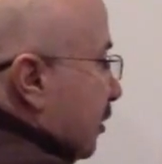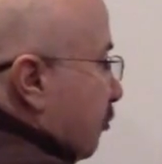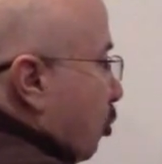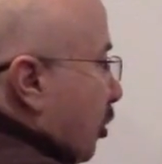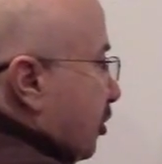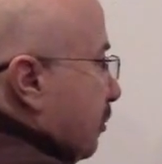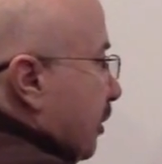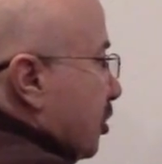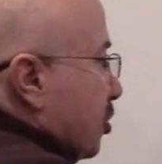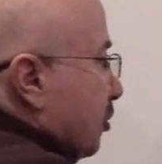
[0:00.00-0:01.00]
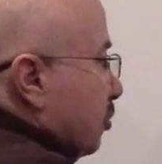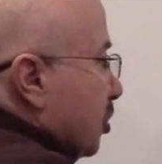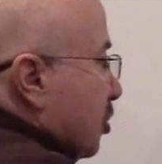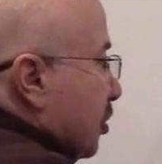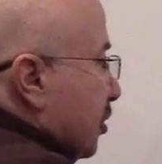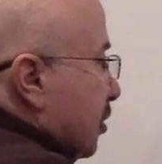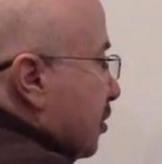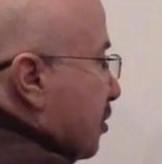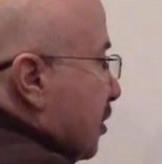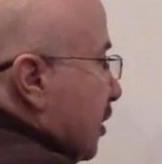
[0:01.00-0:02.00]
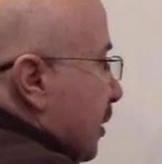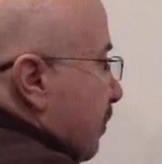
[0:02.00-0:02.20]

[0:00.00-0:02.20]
in the fourth dimension, which is